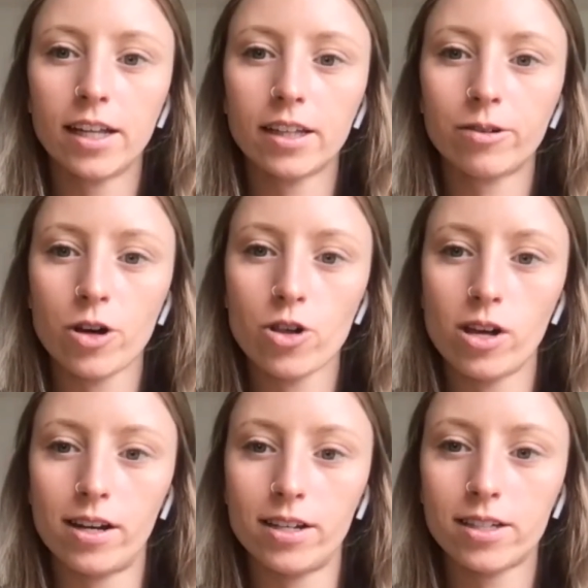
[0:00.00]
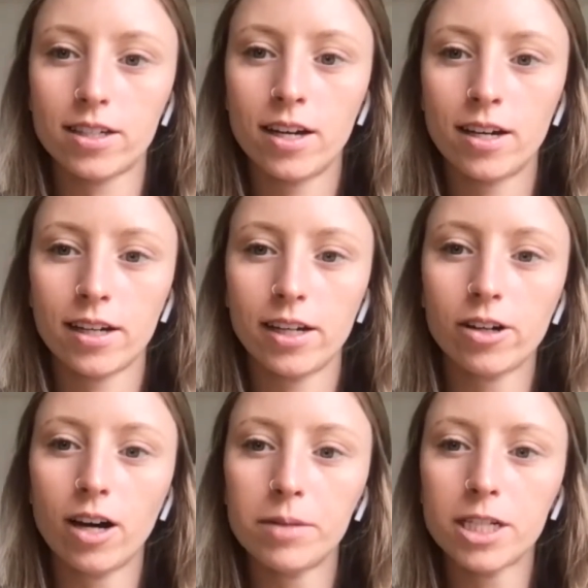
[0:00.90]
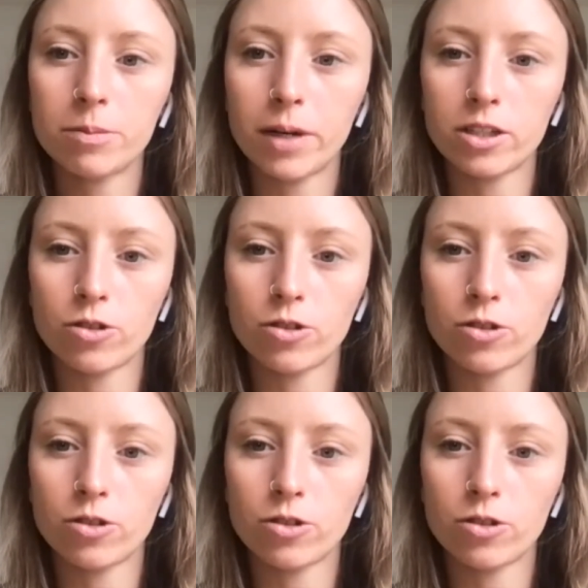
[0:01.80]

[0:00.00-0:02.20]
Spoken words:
And the question is, can you comment about